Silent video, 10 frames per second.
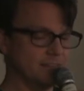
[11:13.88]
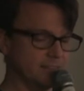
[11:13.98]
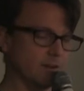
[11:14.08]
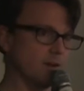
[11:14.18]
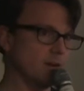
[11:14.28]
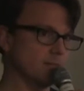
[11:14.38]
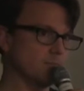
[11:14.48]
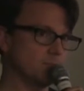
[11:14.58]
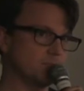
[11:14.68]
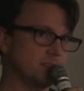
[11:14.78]
there
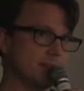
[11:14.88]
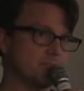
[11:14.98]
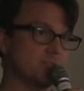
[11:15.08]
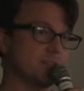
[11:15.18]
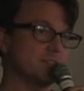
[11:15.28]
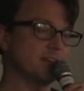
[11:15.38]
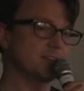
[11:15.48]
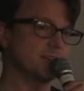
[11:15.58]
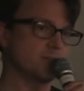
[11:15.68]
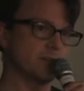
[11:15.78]
are types of
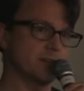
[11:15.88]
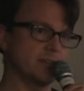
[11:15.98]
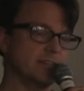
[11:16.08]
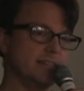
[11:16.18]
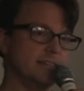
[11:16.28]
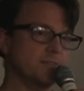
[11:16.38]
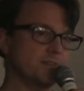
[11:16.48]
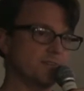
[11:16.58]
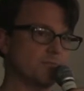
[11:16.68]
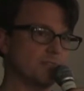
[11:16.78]
transactions where you're going to need
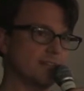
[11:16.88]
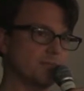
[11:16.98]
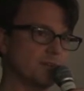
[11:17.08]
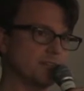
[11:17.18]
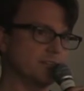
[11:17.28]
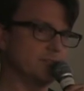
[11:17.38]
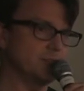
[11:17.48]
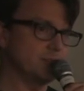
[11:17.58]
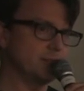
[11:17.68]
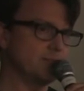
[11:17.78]
trust networks in the
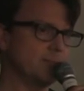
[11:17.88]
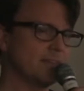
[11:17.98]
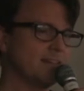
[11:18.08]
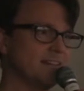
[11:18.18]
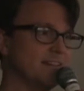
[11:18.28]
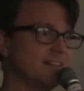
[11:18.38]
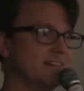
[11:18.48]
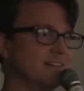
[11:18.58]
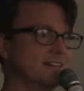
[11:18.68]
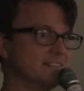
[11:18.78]
future.
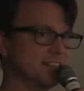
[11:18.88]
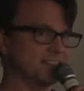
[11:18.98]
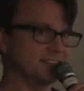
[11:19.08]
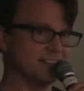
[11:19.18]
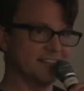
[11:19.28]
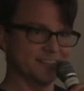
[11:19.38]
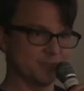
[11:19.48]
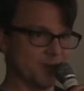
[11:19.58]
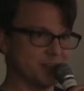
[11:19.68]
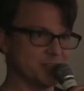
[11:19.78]
Uh, things like
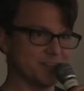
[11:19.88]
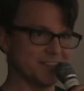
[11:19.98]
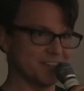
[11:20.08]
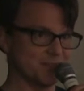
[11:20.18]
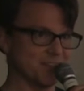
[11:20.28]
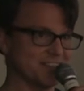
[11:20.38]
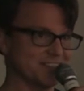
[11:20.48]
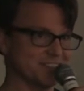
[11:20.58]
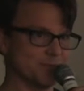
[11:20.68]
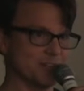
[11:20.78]
ride-sharing
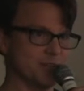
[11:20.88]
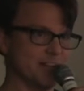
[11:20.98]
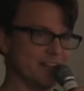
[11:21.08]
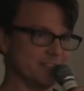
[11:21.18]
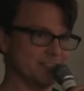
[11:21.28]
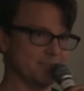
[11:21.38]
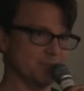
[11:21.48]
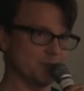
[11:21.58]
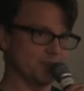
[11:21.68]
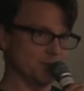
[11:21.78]
services where you have to
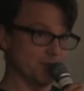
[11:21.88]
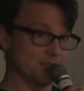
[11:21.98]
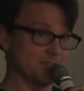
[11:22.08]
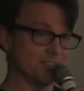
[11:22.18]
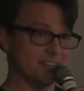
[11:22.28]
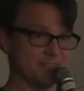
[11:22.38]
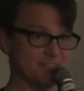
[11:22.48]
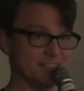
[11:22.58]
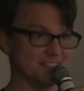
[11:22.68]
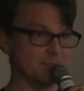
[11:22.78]
trust your personal
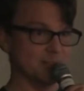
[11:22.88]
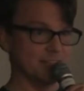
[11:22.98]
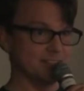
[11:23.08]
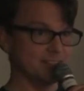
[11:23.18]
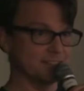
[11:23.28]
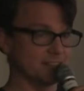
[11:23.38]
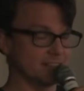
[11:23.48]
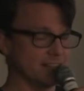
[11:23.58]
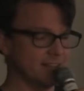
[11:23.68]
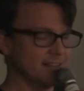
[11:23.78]
safety to somebody, things like
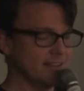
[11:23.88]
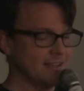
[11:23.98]
that.